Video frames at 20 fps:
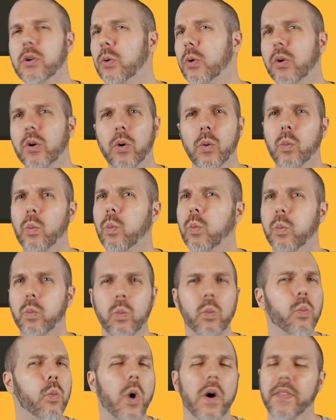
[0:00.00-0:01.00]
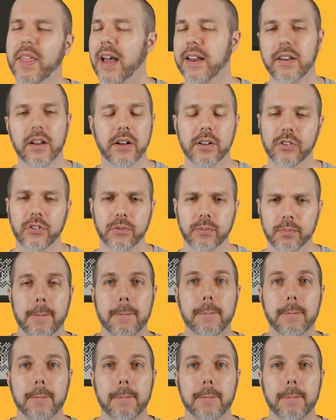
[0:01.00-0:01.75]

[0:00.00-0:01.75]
or what that does.